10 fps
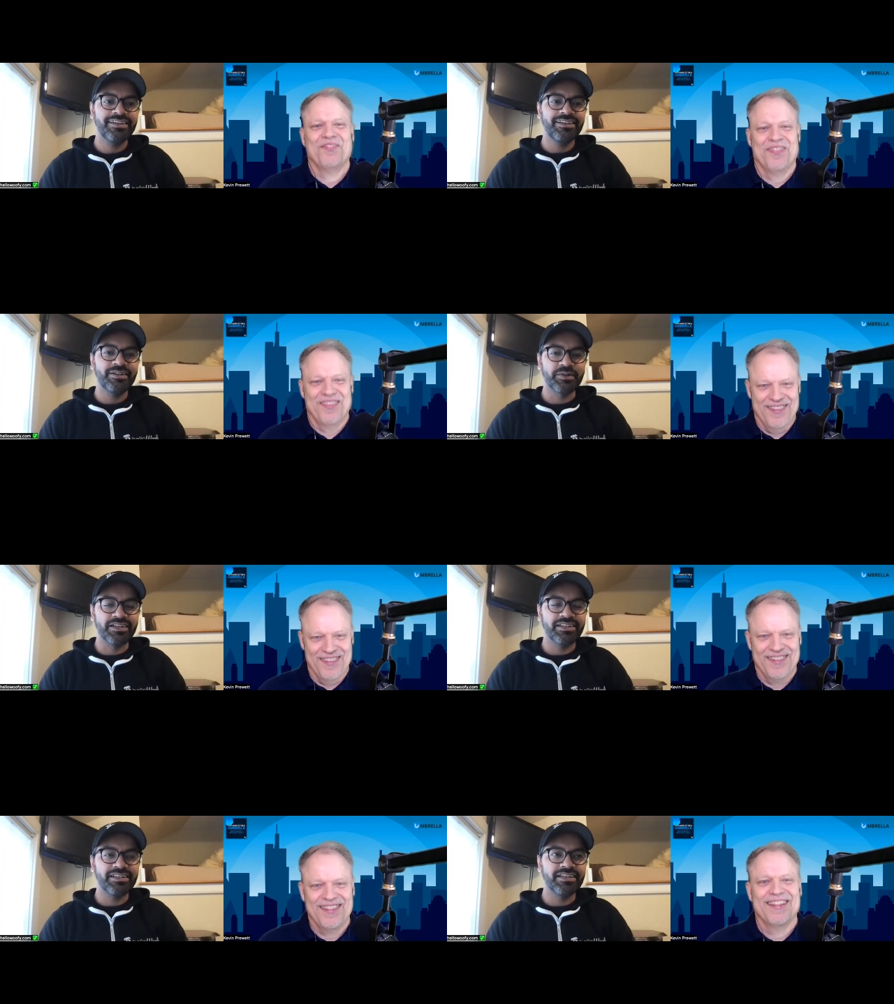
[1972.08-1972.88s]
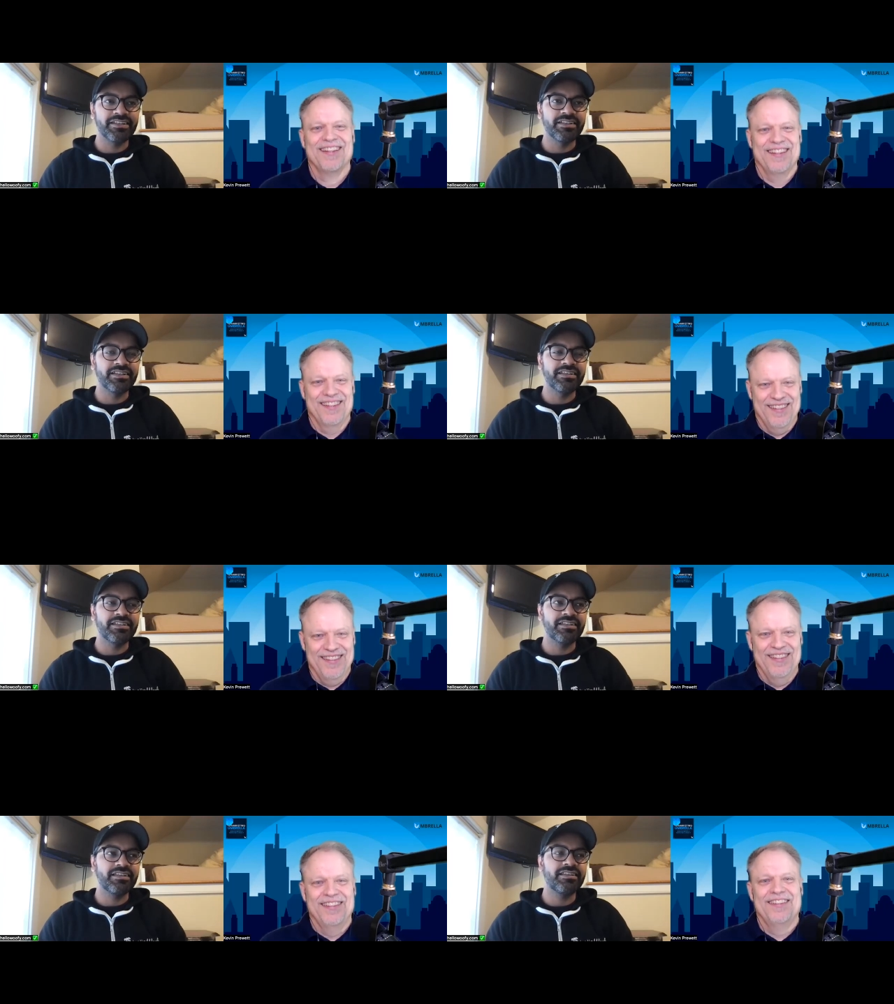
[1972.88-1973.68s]
Speaker 1: right and
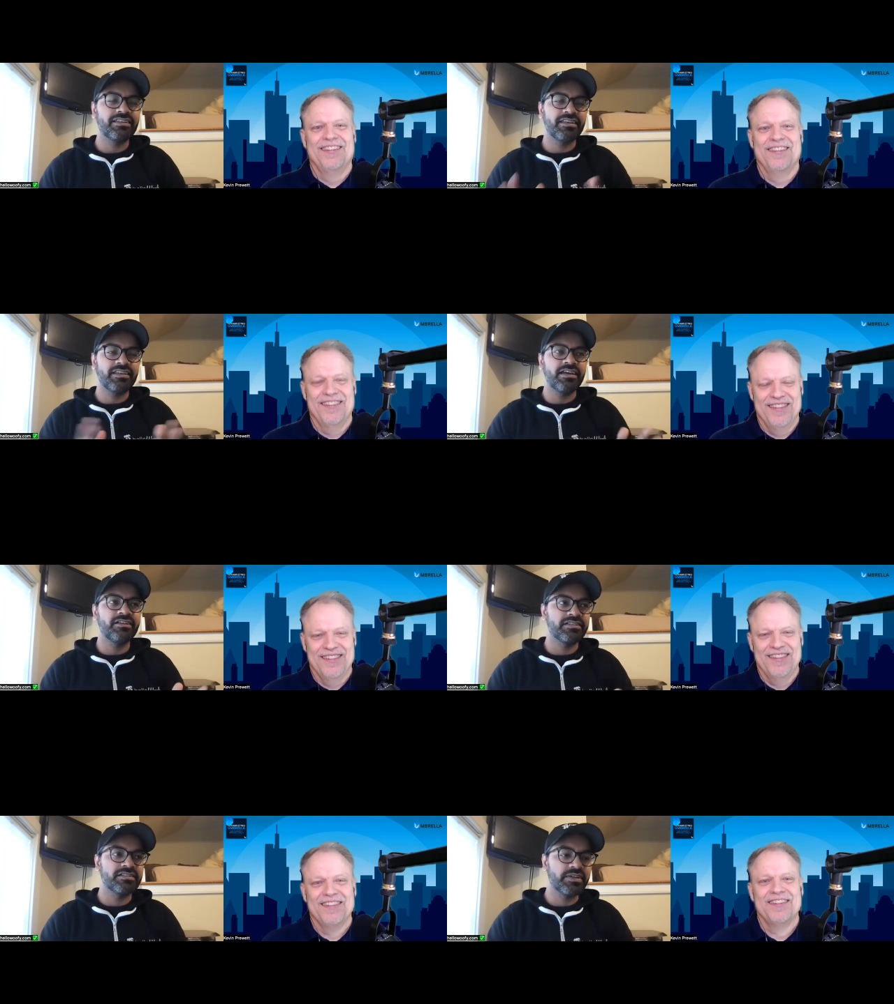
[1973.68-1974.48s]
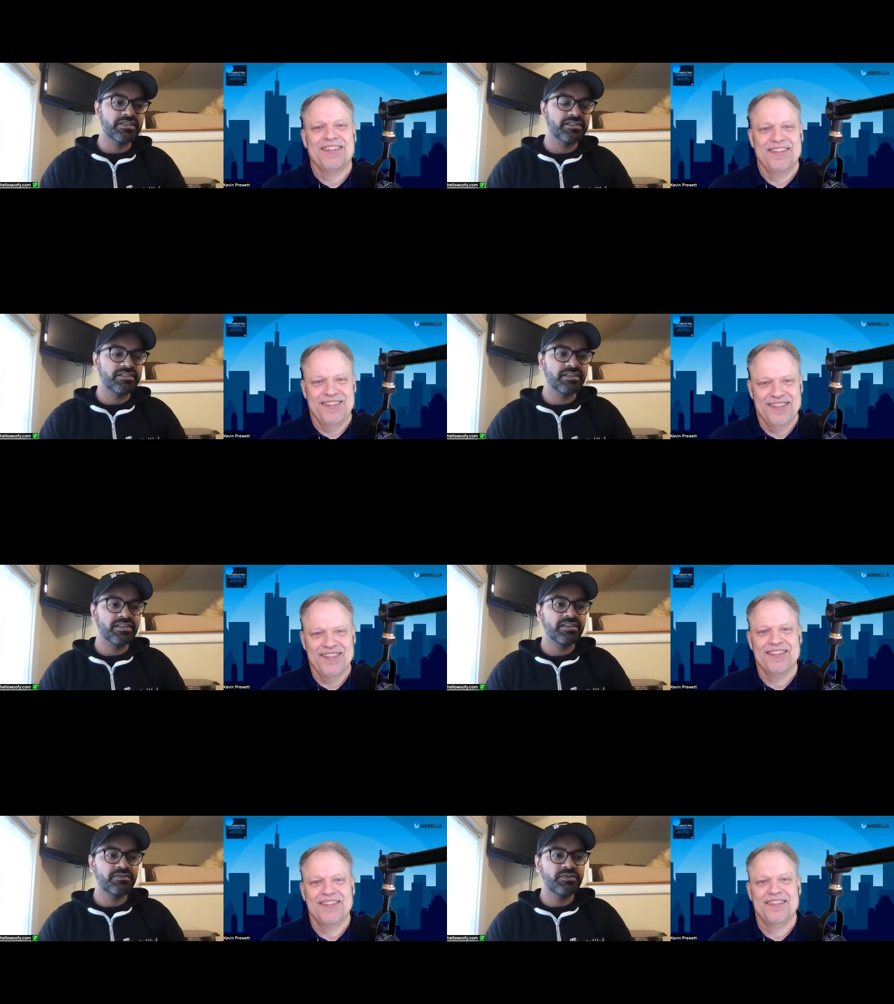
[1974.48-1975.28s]
and the analogy is
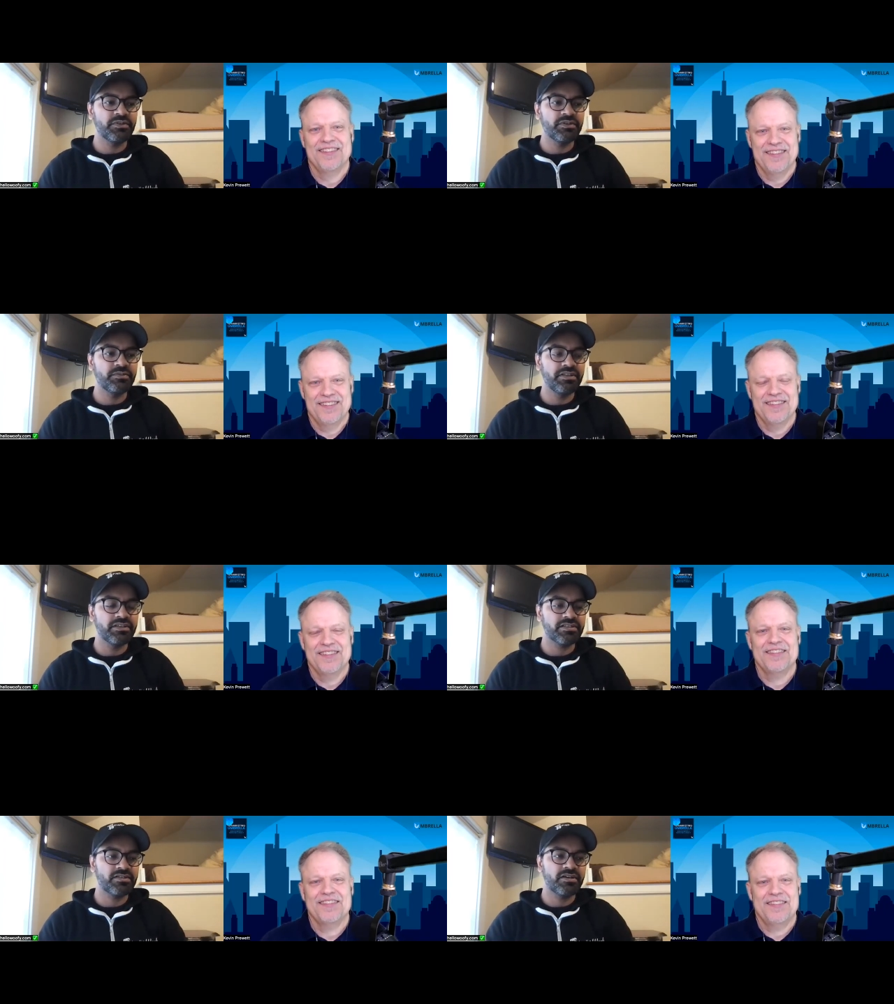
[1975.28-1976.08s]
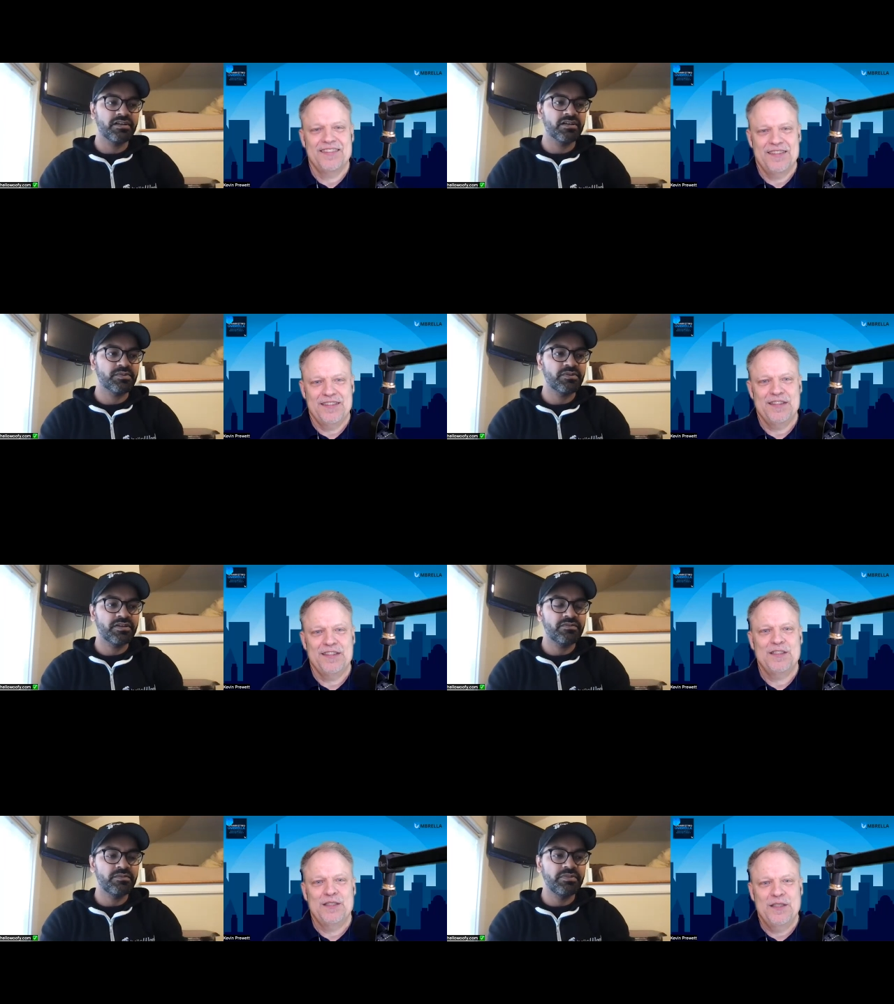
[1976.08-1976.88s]
basically if you're building a startup you don't
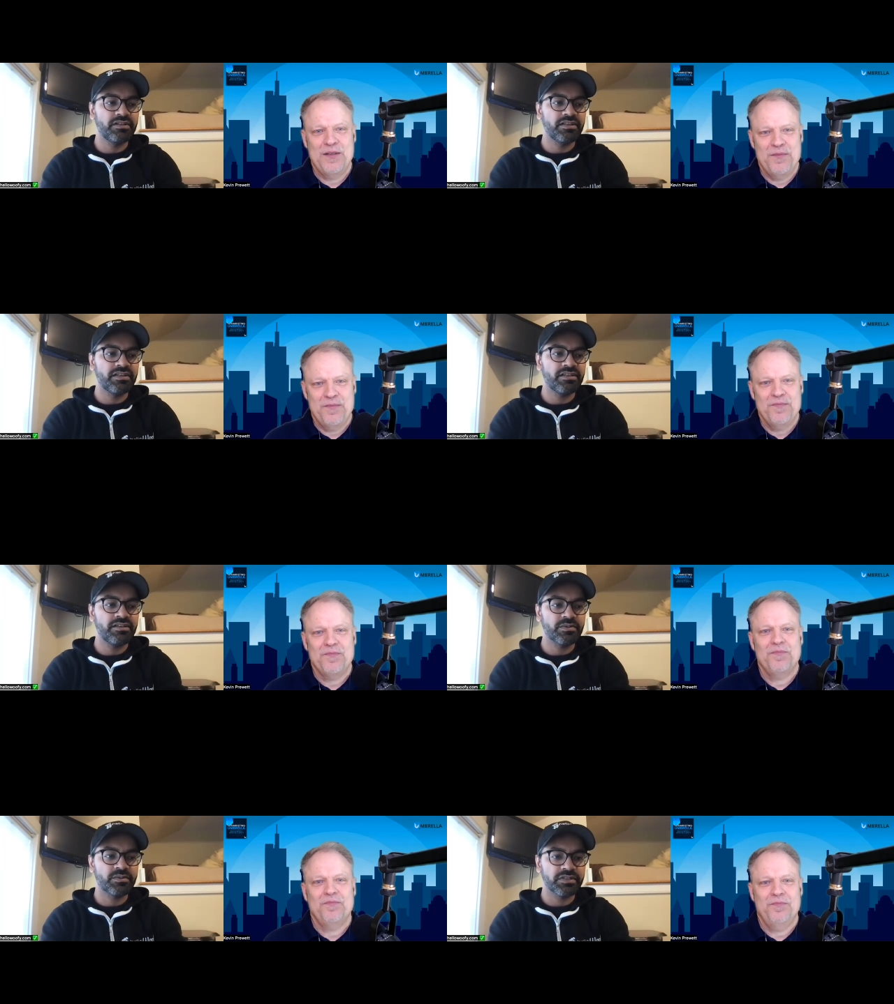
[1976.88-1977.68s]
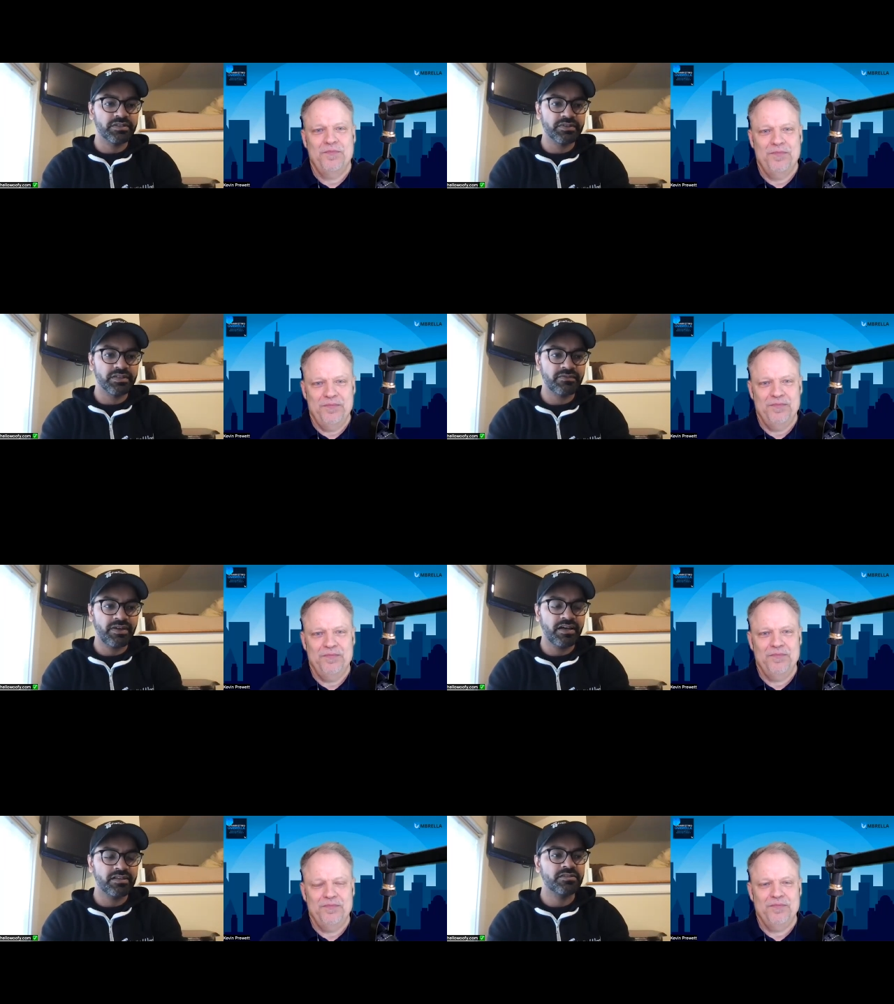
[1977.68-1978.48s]
have to build it really really
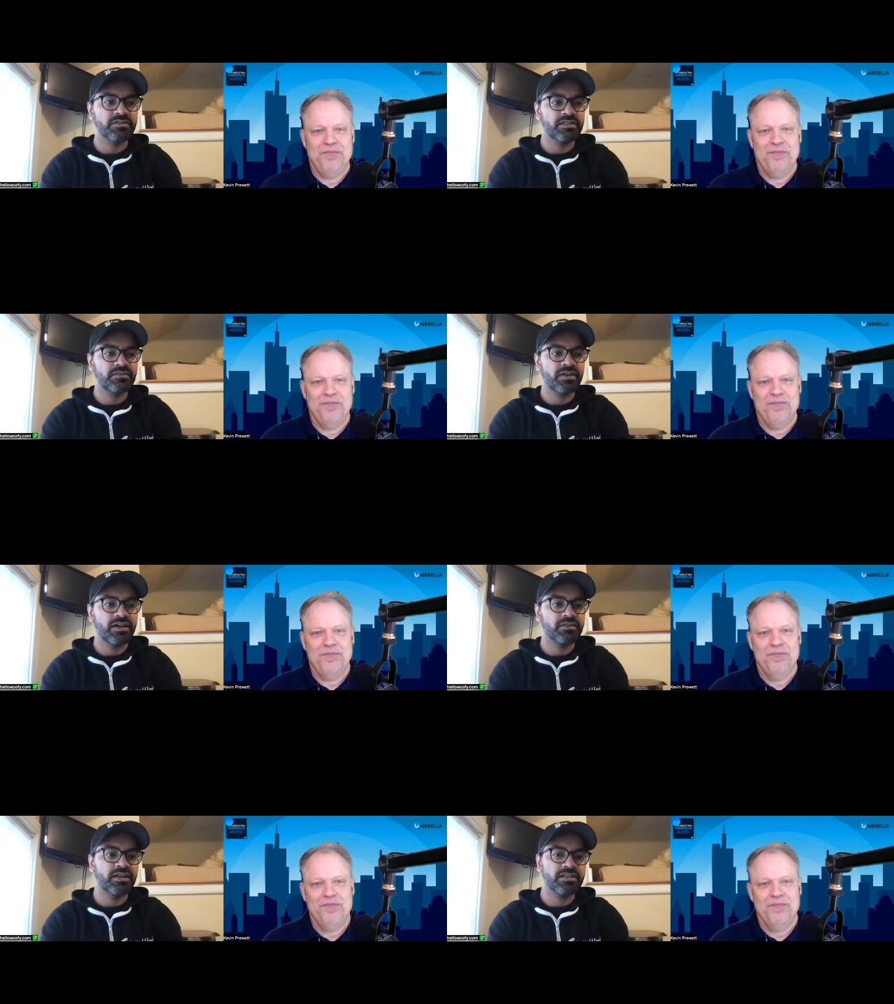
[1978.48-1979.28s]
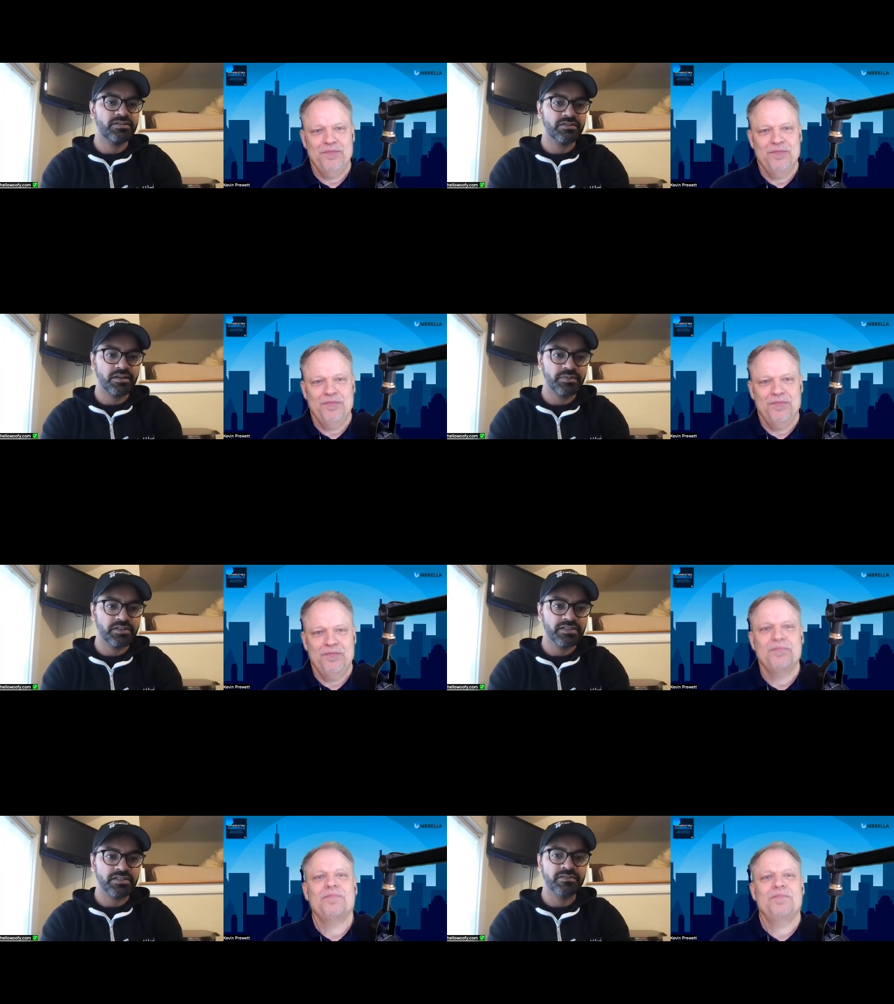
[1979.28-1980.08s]
fast you just have to outlast your
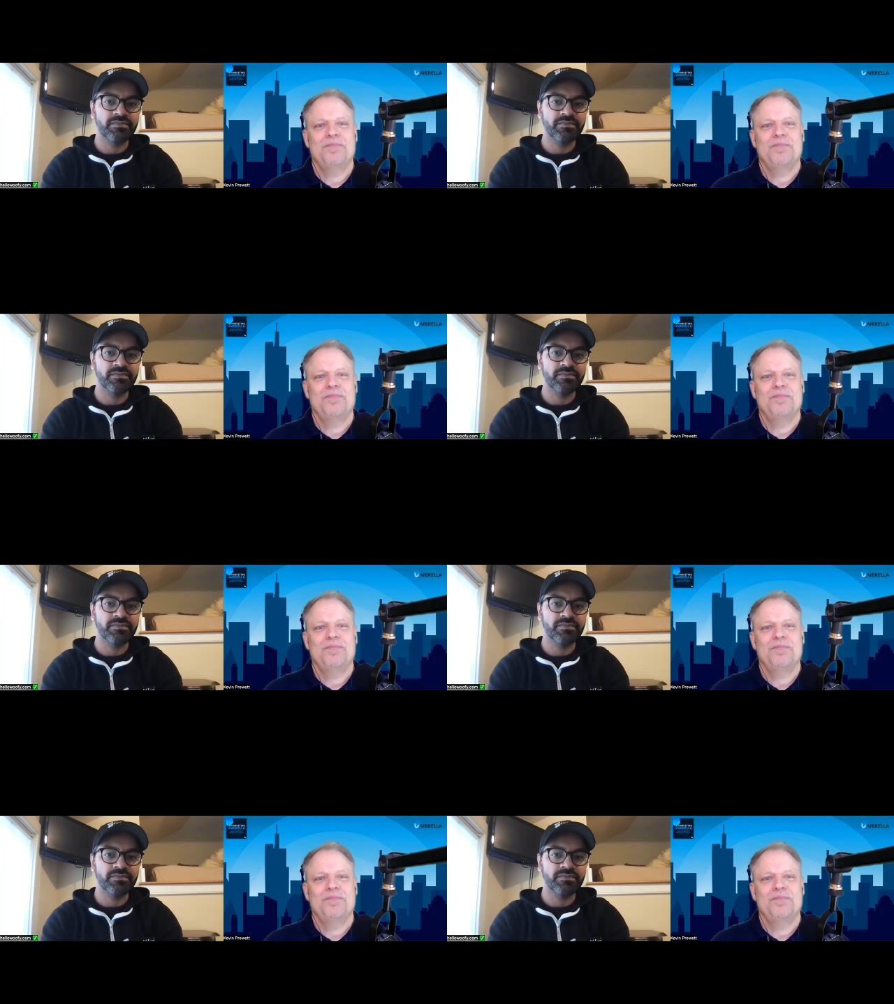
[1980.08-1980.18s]
competition